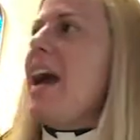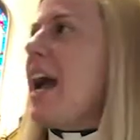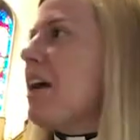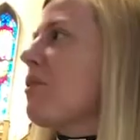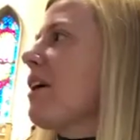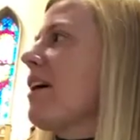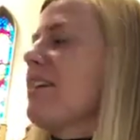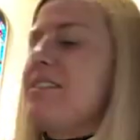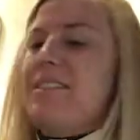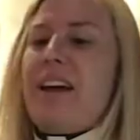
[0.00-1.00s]

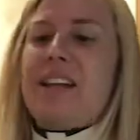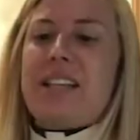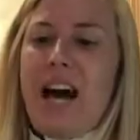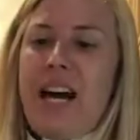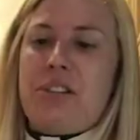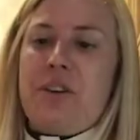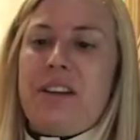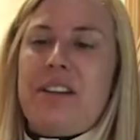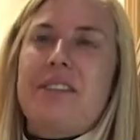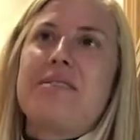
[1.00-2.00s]
Angry and
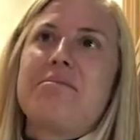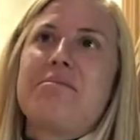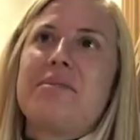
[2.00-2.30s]
dehydrated.